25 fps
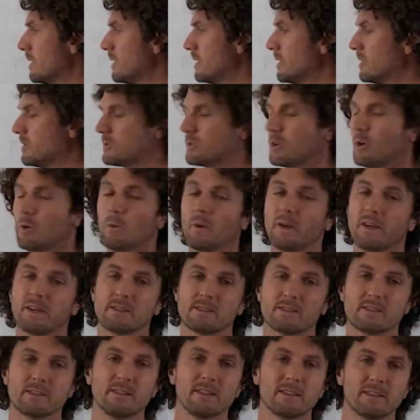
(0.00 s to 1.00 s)
So we can
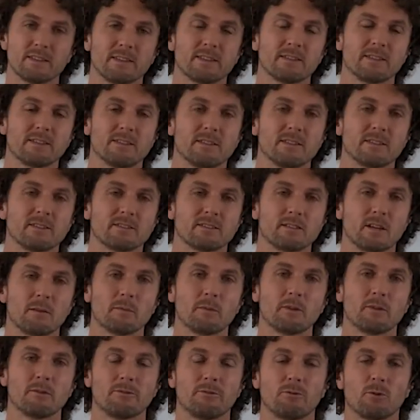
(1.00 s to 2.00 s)
see that the sum
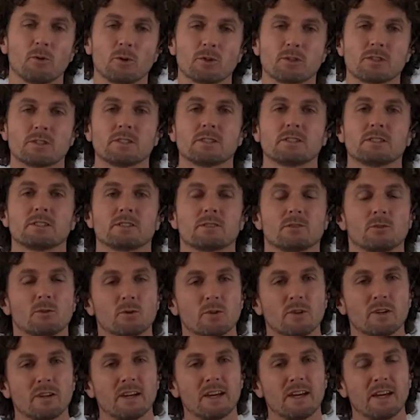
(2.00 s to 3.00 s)
of the forces,
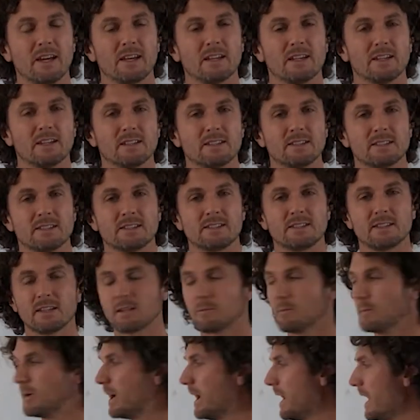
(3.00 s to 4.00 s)
or
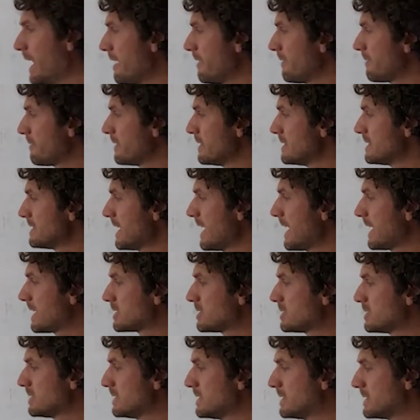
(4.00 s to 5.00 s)
sigma F, is
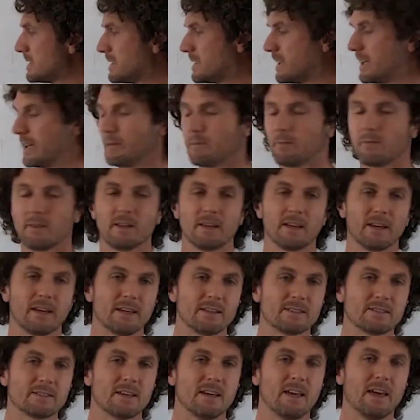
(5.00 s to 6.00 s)
actually the same thing
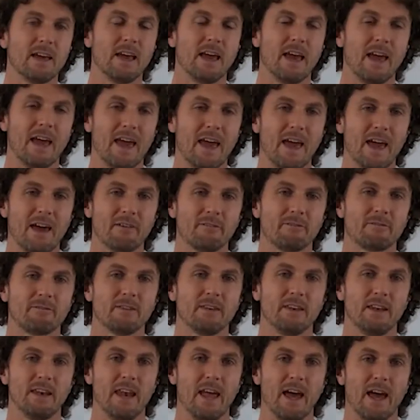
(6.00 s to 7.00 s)
as F
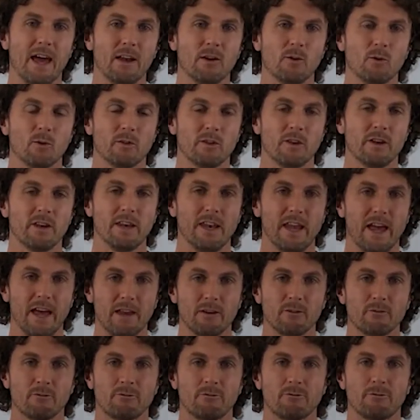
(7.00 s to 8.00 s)
net, or the
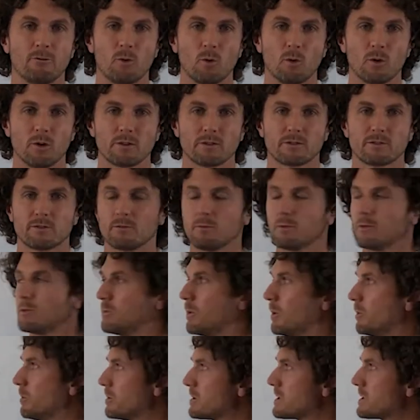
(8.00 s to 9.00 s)
net force. That's
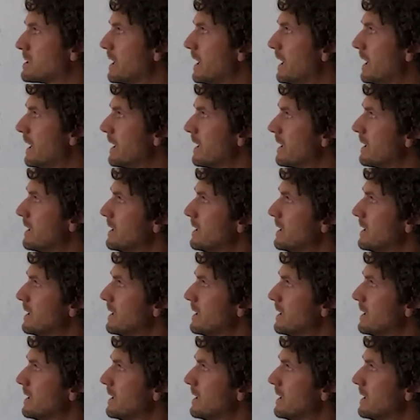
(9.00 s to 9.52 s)
what we're saying.